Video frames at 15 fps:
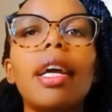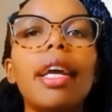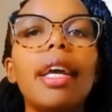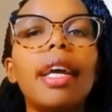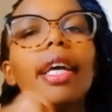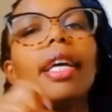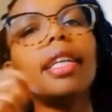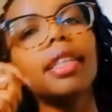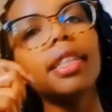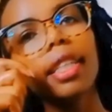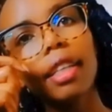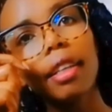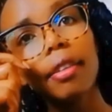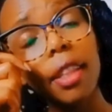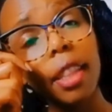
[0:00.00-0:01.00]
And
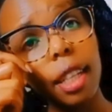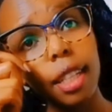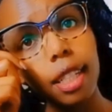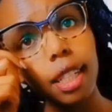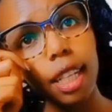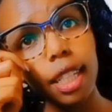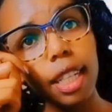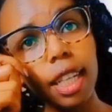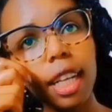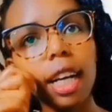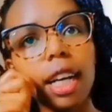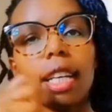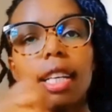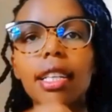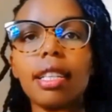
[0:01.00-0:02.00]
given that
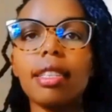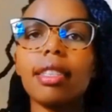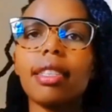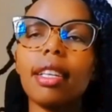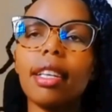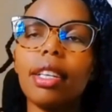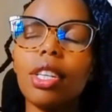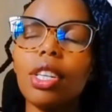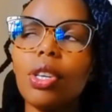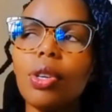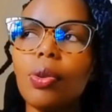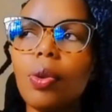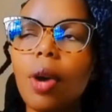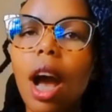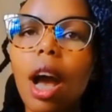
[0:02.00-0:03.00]
Etica is new,